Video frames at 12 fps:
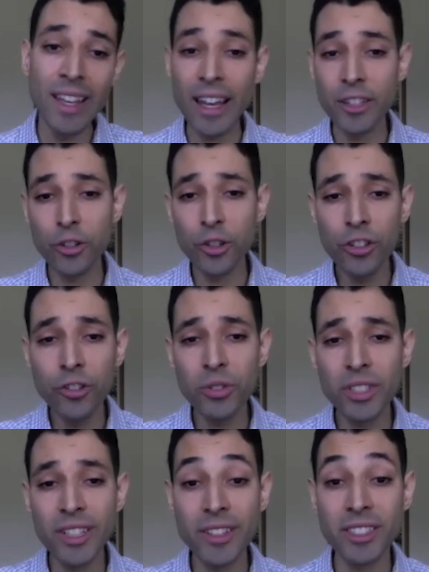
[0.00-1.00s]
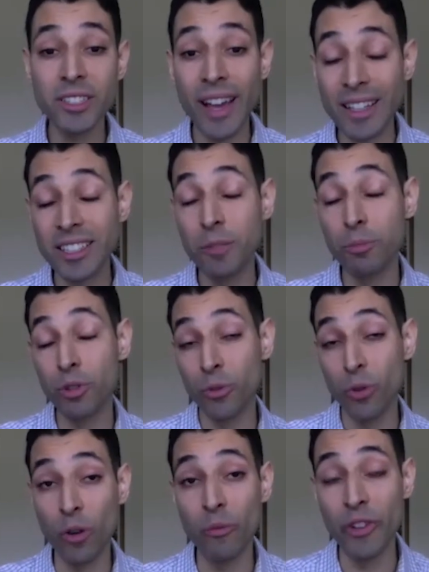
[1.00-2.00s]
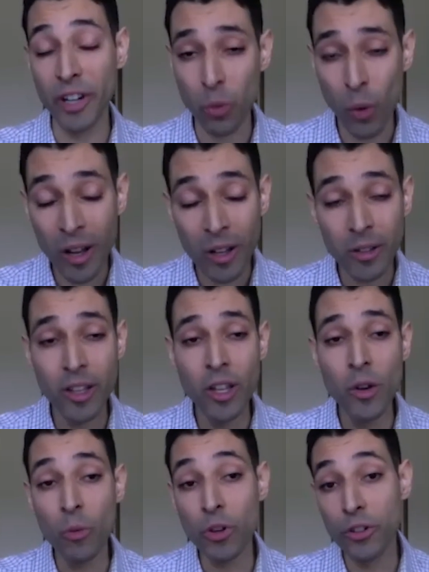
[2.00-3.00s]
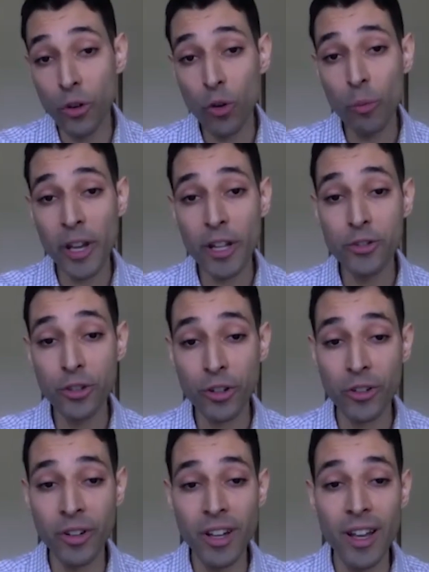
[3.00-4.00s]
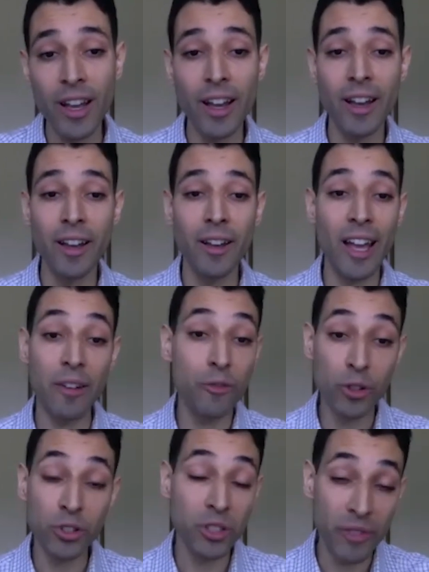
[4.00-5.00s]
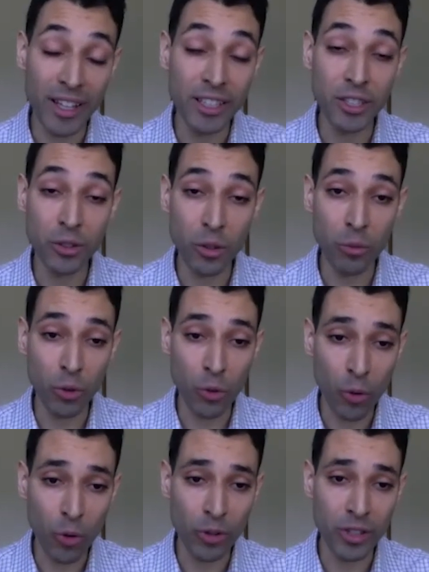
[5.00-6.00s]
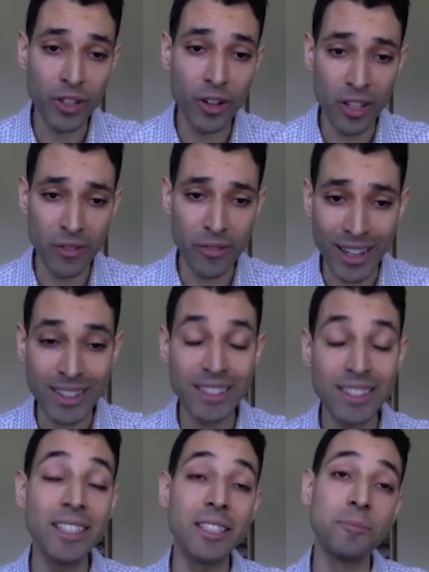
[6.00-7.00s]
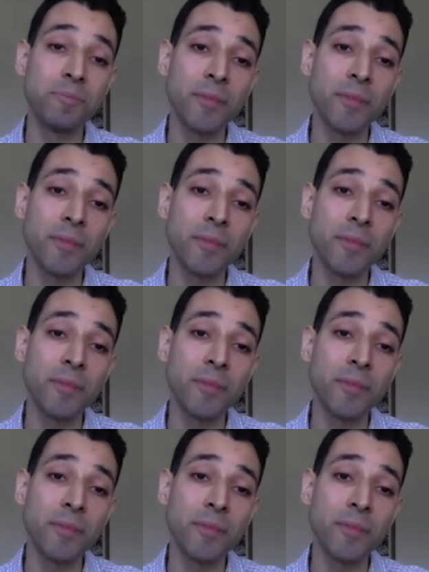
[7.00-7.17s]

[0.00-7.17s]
And the good news here is the vaccine performed very well with no major adverse events recorded on the vaccine.